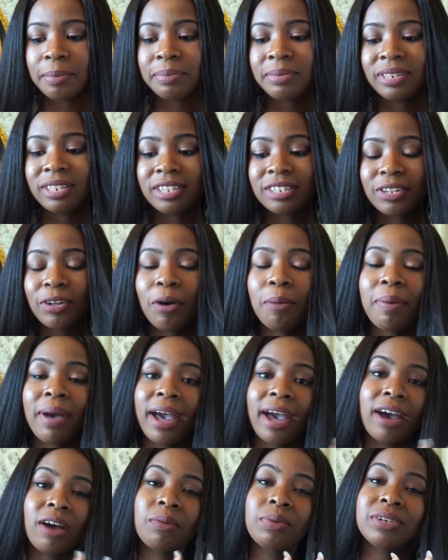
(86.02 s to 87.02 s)
This whole
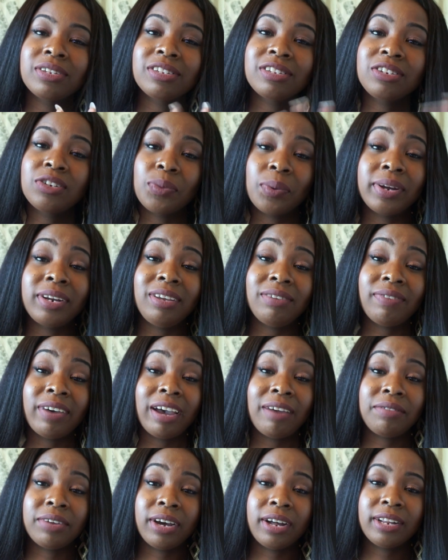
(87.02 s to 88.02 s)
pack was
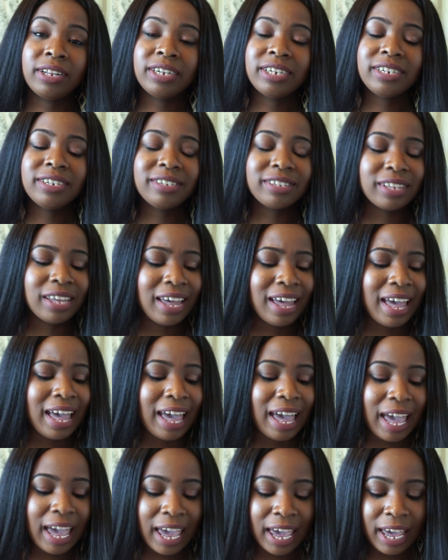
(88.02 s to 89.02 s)
$25,
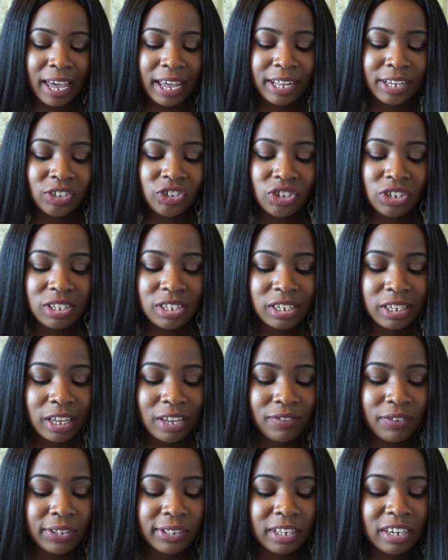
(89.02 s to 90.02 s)
and just to
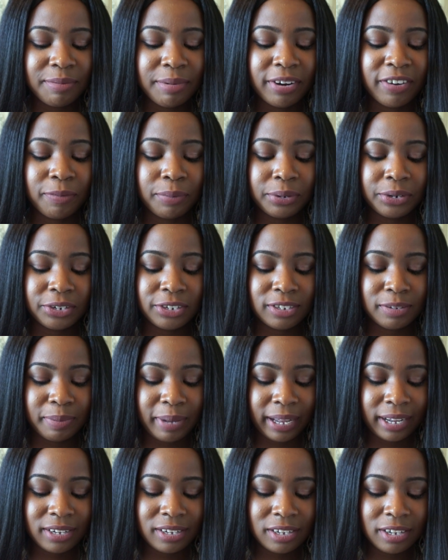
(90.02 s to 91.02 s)
give you a little bit of
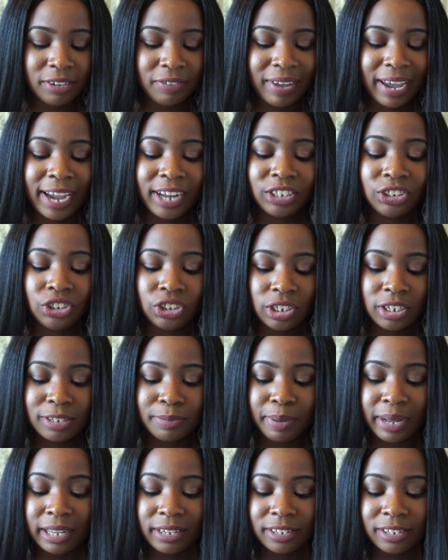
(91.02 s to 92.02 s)
perspective, I just
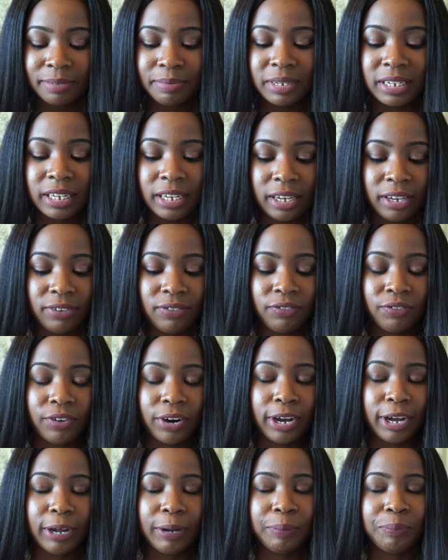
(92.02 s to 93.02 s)
bought some tea
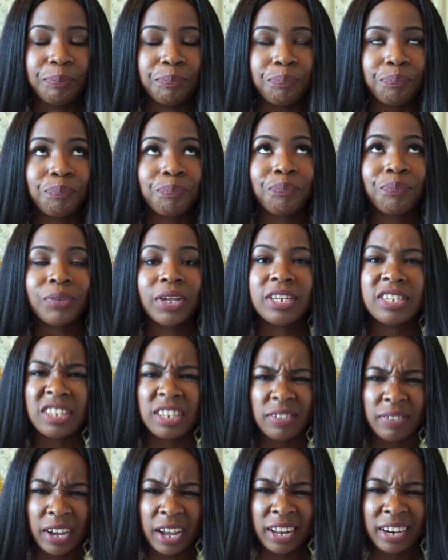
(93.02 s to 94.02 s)
from
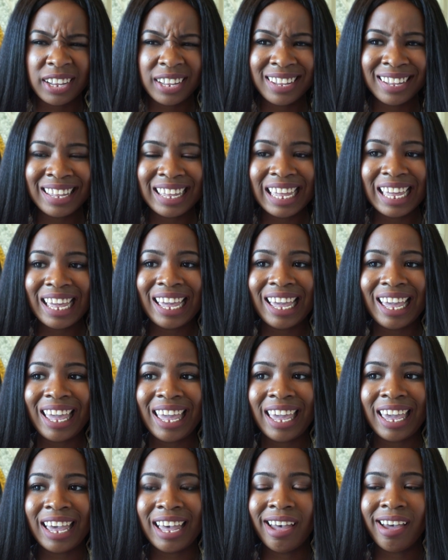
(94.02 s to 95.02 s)
Teavana
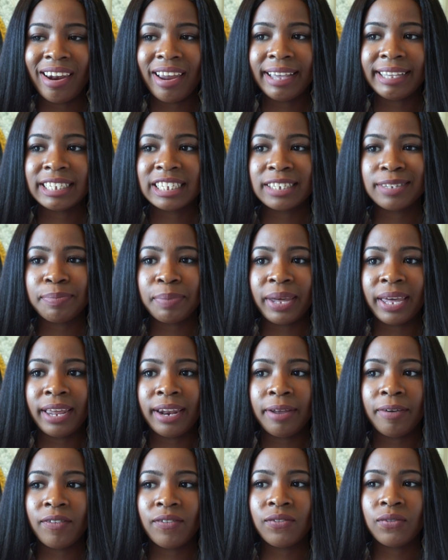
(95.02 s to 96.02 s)
and I
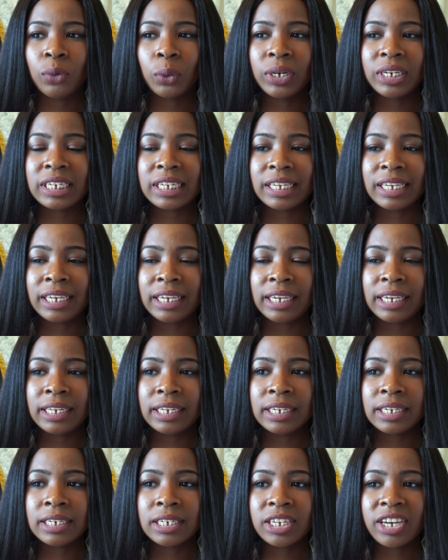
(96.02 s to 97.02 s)
spent
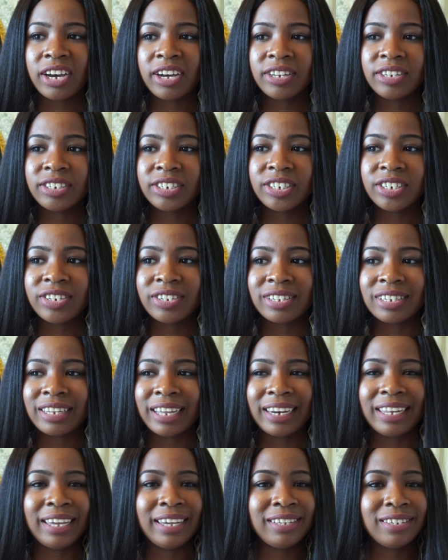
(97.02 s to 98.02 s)

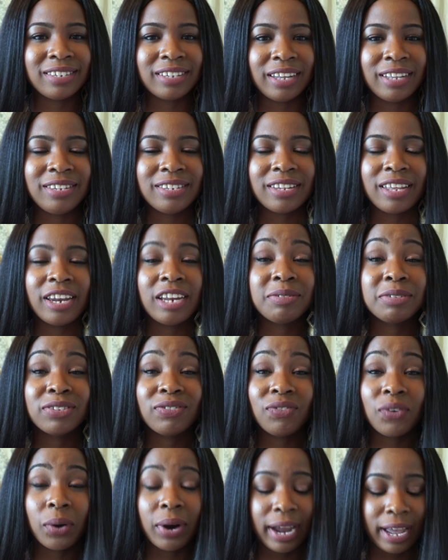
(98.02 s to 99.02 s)
$14.98, and it was
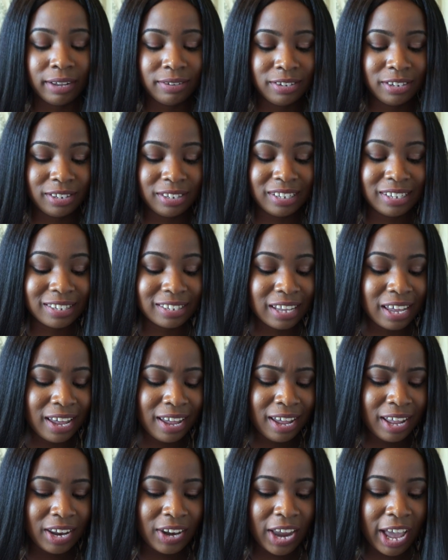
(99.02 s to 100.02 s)
4 ounces.
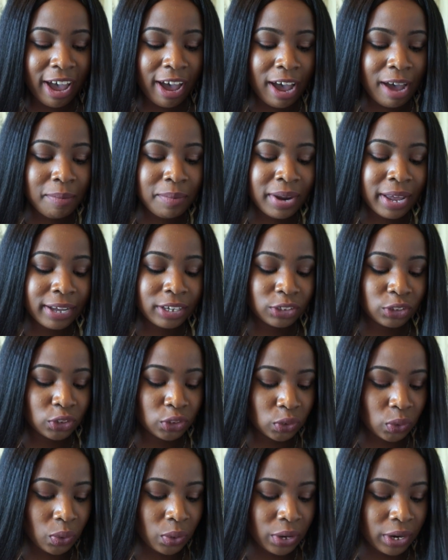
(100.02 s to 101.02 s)
Now I'm not
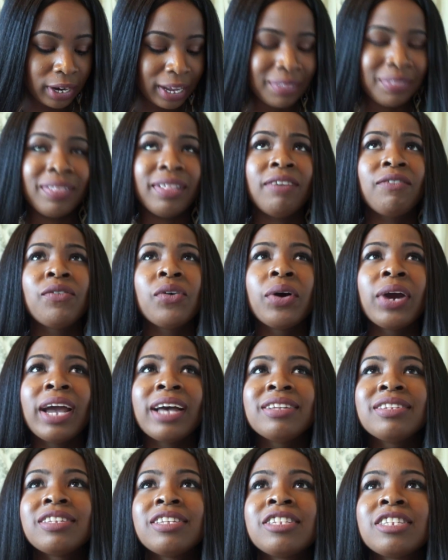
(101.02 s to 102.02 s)
sure, and 4
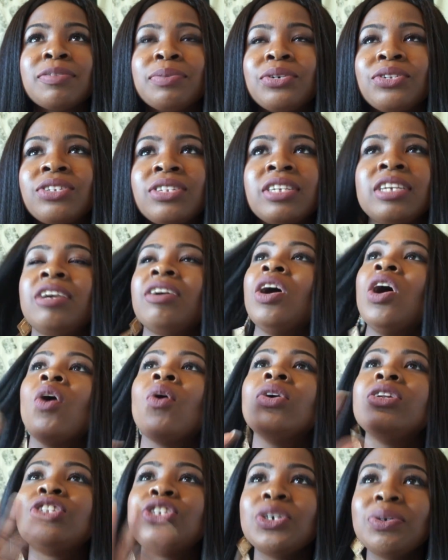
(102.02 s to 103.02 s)
ounces is supposed to get
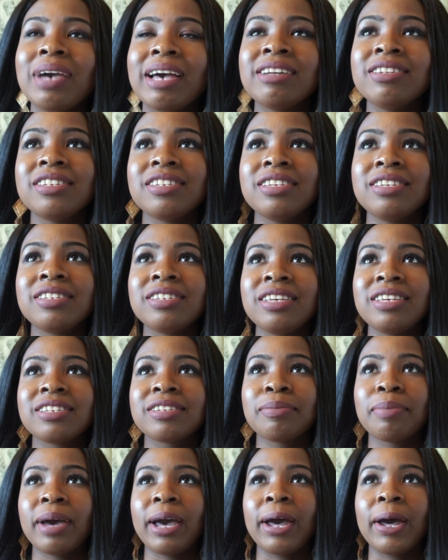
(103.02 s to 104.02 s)
2 ounces is
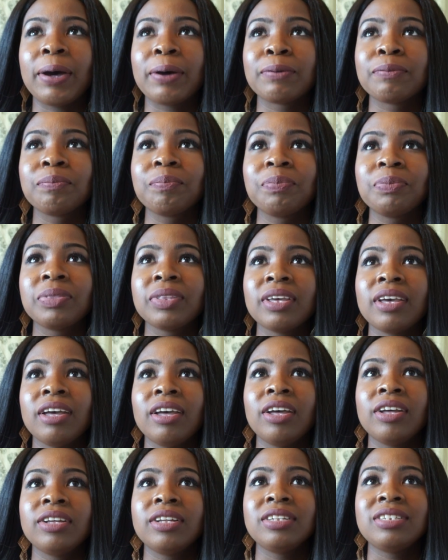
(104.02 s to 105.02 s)
about
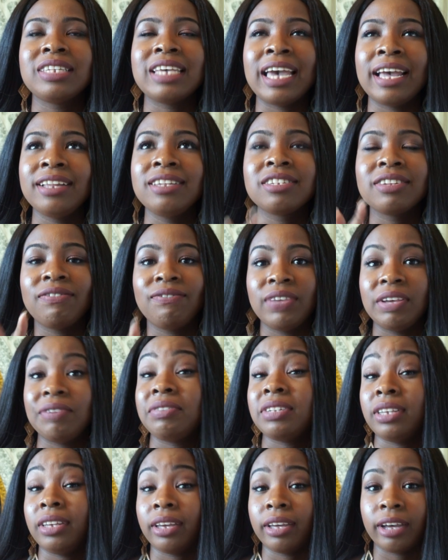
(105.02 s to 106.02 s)
10 to
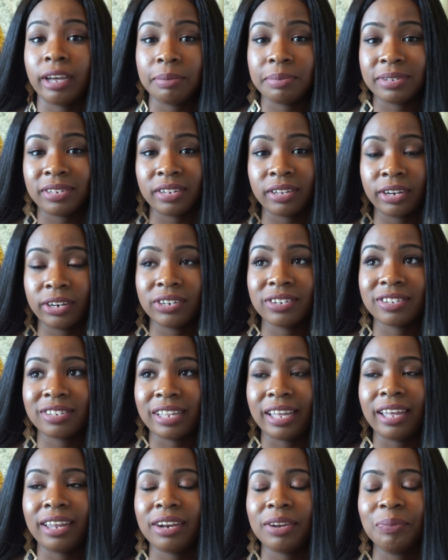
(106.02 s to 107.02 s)
15 cups, the girl
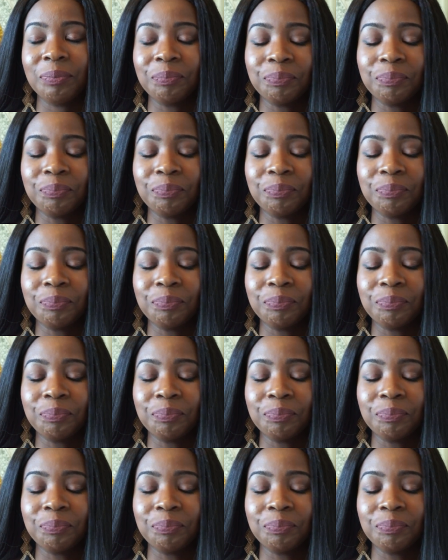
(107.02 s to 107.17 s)
said.